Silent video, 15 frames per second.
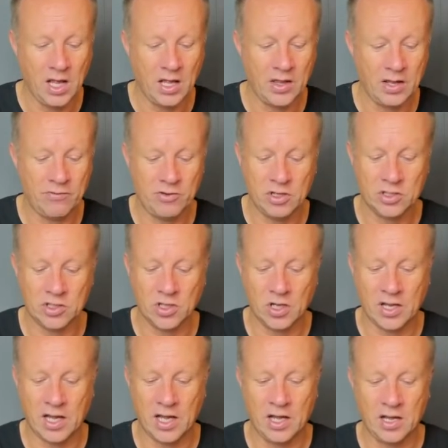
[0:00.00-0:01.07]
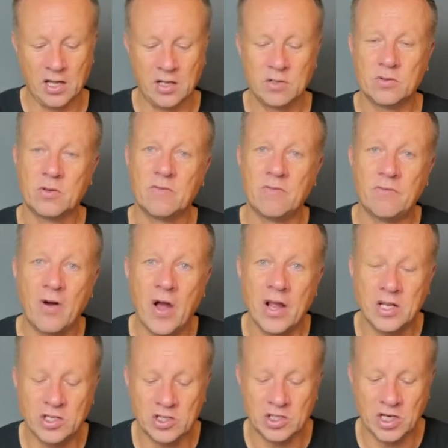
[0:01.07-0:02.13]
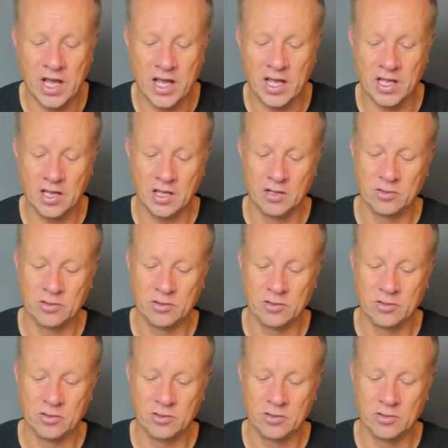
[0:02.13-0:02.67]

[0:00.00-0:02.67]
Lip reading: They've just got that sort of vine snake,